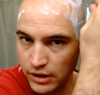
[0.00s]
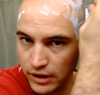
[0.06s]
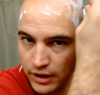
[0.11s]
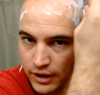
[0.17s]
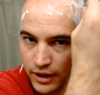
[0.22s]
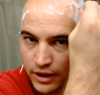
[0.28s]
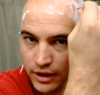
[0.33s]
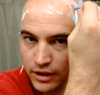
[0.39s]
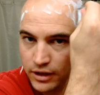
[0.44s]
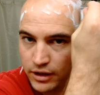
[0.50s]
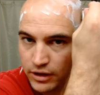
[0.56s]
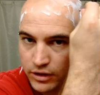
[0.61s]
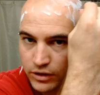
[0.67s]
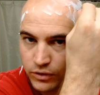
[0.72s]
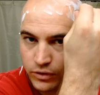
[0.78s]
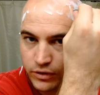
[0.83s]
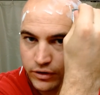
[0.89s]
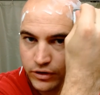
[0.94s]
Andy the
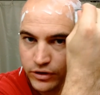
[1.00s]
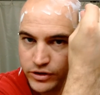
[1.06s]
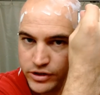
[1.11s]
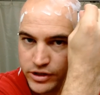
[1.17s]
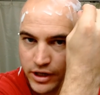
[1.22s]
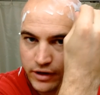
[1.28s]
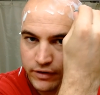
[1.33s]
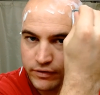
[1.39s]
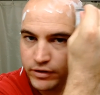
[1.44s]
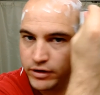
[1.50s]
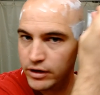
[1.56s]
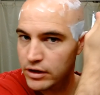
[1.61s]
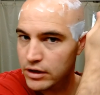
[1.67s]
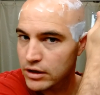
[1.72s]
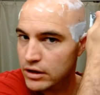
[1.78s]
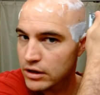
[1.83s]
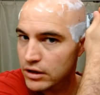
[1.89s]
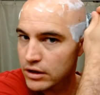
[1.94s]
Northern
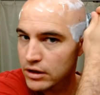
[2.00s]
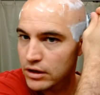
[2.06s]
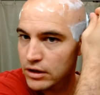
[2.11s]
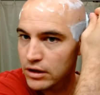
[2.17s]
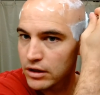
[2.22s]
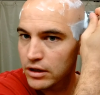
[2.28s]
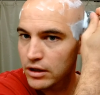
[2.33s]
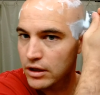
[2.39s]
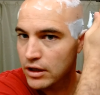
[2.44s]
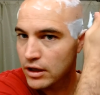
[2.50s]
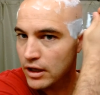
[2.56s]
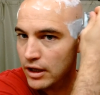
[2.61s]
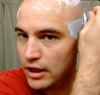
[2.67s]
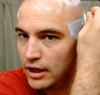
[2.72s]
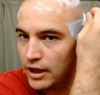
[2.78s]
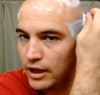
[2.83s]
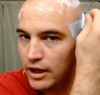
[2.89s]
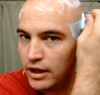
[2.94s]
Shaver,
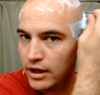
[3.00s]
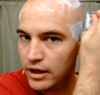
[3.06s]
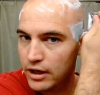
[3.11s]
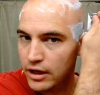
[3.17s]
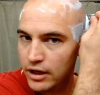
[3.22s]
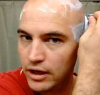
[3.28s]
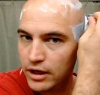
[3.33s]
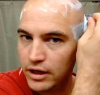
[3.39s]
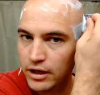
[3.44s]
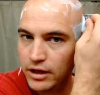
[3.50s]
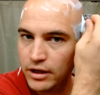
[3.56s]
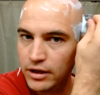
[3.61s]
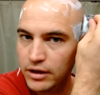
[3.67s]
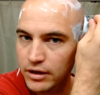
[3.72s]
and uh,